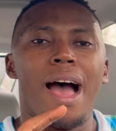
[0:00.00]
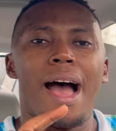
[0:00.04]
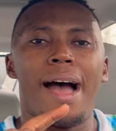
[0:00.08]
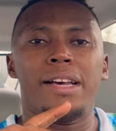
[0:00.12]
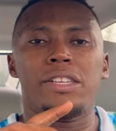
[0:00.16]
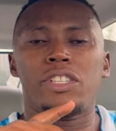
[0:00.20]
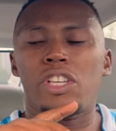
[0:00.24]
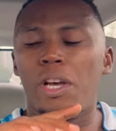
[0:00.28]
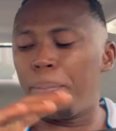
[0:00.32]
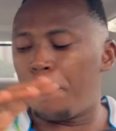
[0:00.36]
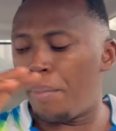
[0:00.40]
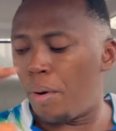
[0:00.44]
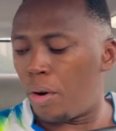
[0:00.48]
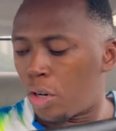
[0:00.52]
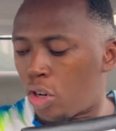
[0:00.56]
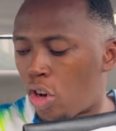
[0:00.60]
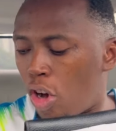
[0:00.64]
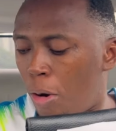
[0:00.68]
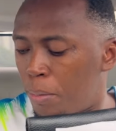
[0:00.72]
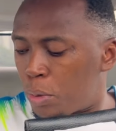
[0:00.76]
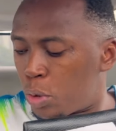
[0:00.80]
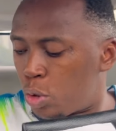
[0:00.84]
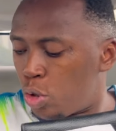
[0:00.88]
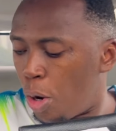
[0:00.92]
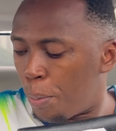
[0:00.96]
and someone
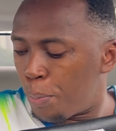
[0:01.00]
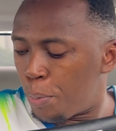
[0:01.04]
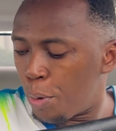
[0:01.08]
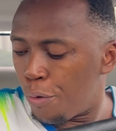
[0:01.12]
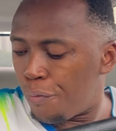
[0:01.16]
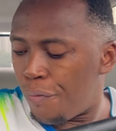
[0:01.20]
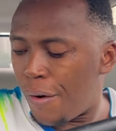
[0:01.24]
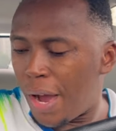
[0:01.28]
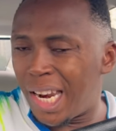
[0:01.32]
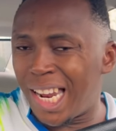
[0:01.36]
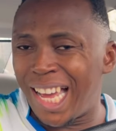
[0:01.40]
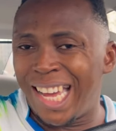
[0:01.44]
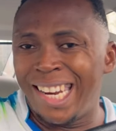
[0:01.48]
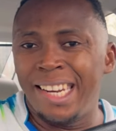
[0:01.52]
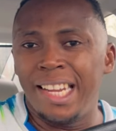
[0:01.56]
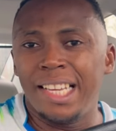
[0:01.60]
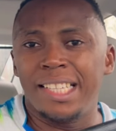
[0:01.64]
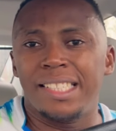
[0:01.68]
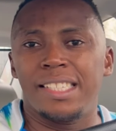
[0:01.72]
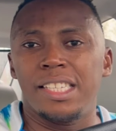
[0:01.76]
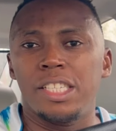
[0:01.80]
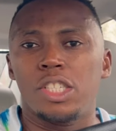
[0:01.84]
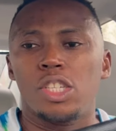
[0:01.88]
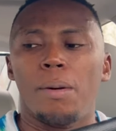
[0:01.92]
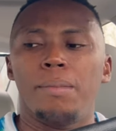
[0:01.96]
comes to your profile and they
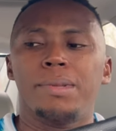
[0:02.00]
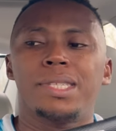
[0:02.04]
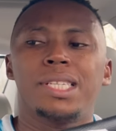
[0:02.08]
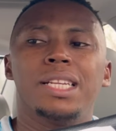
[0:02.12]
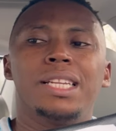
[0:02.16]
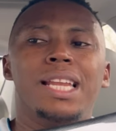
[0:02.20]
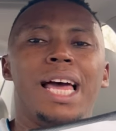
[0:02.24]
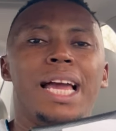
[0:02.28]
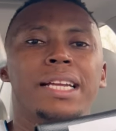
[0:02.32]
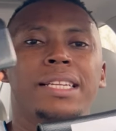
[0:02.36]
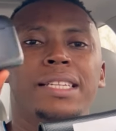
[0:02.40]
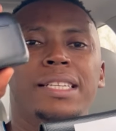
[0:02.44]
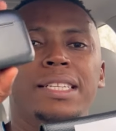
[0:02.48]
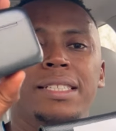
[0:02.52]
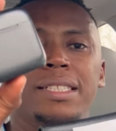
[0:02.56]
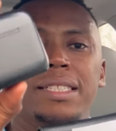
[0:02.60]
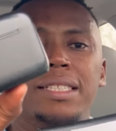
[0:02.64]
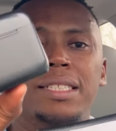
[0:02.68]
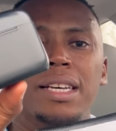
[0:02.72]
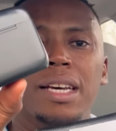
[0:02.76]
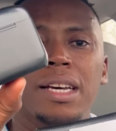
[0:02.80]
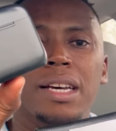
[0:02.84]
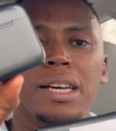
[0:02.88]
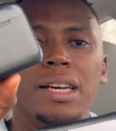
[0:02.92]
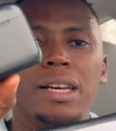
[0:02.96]
see something like
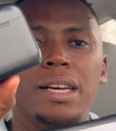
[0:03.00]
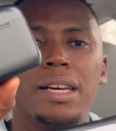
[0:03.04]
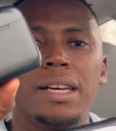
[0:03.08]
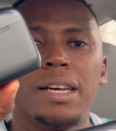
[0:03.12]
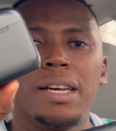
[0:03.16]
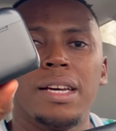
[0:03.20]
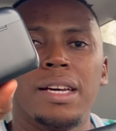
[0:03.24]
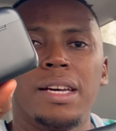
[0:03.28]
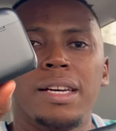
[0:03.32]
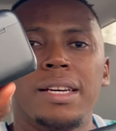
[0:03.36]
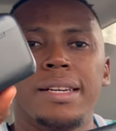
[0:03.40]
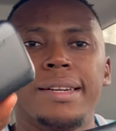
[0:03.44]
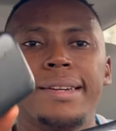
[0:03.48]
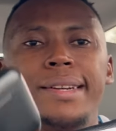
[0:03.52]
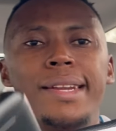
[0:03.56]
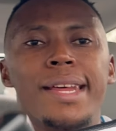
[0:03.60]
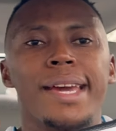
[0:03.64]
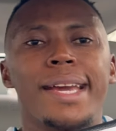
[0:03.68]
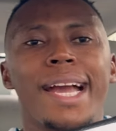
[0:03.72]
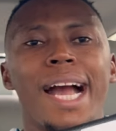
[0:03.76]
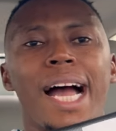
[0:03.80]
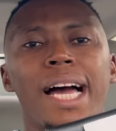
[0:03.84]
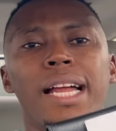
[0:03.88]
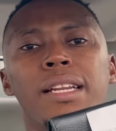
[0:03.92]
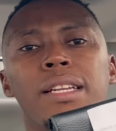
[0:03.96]
this
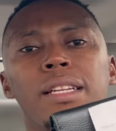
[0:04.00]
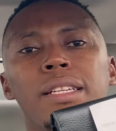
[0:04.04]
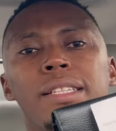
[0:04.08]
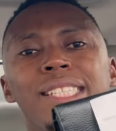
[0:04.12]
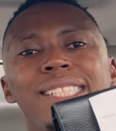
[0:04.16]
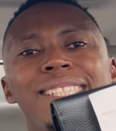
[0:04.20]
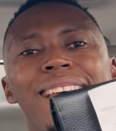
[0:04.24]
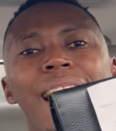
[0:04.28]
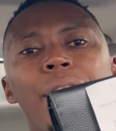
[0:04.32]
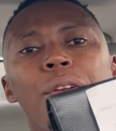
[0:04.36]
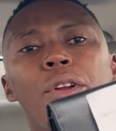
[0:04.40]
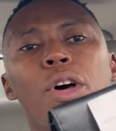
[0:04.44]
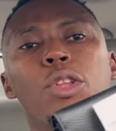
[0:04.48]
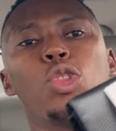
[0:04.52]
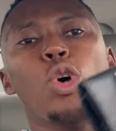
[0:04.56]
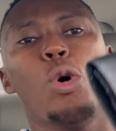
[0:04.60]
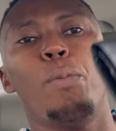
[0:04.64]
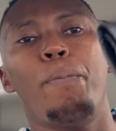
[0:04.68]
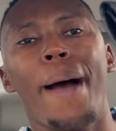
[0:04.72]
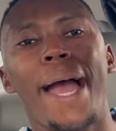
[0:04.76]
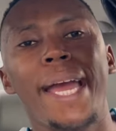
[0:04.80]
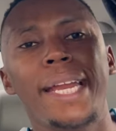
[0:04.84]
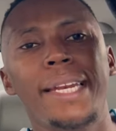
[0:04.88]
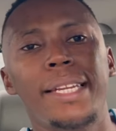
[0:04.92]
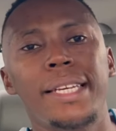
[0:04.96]
they can decide not
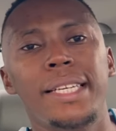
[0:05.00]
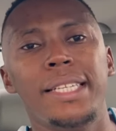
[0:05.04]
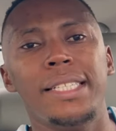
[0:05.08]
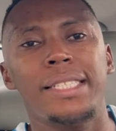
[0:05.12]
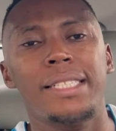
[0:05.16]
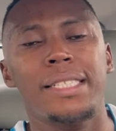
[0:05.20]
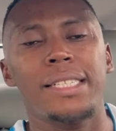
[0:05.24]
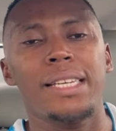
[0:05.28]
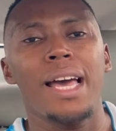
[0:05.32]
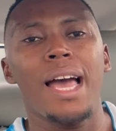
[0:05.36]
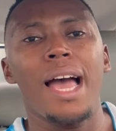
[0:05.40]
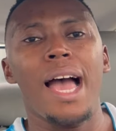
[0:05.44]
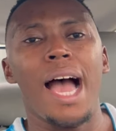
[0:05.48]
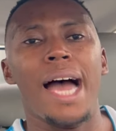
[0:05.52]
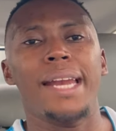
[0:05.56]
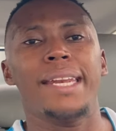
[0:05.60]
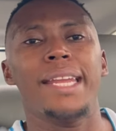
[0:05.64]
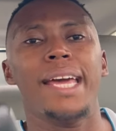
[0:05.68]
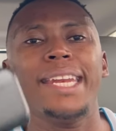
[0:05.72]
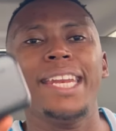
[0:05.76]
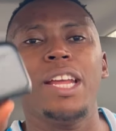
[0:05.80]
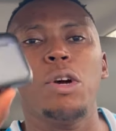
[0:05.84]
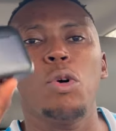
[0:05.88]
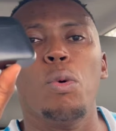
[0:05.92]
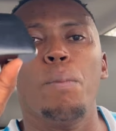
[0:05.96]
to buy this
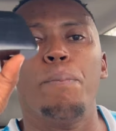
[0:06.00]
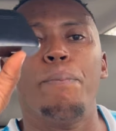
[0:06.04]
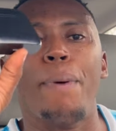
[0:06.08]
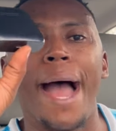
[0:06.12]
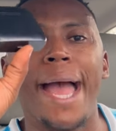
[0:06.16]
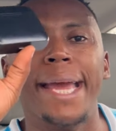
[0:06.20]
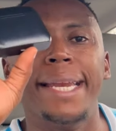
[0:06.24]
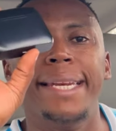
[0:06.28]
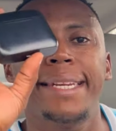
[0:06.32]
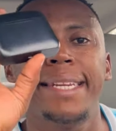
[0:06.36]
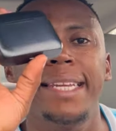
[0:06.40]
and then they will buy